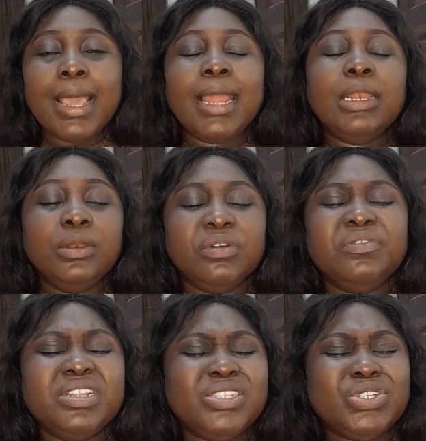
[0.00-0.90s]
I
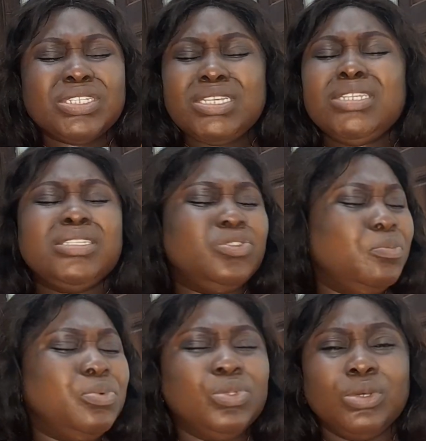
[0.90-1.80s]
love it. It's just easy to
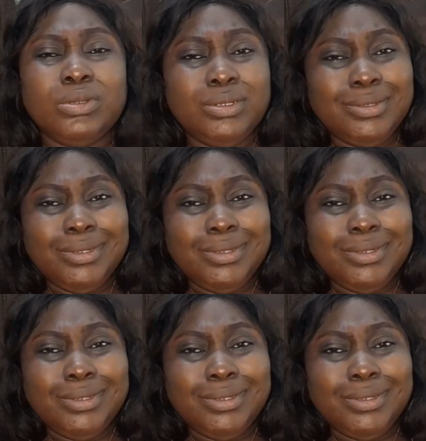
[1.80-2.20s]
put on.